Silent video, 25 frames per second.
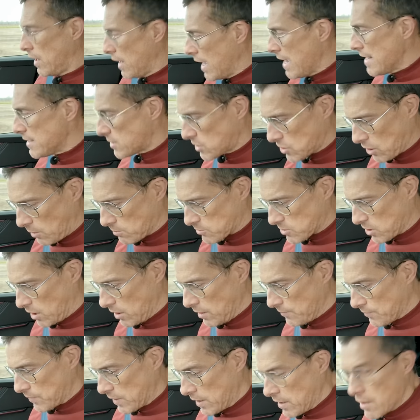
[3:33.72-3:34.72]
oh, hate stop
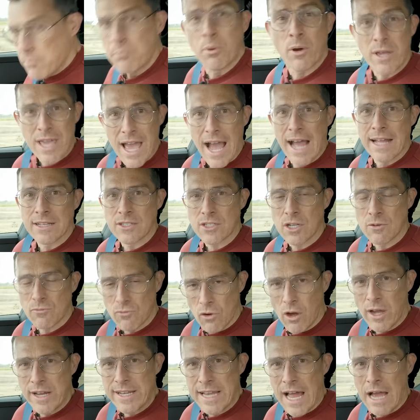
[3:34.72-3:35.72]
start. Put your hands up
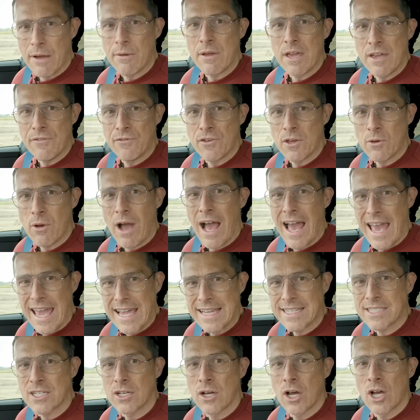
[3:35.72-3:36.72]
right now if you
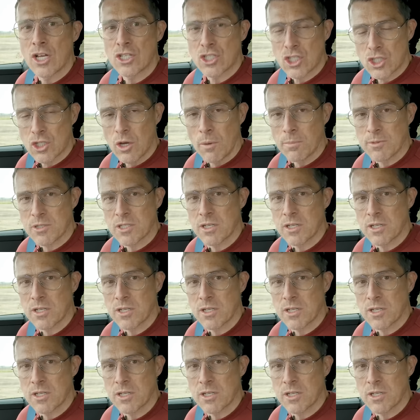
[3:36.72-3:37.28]
hate stop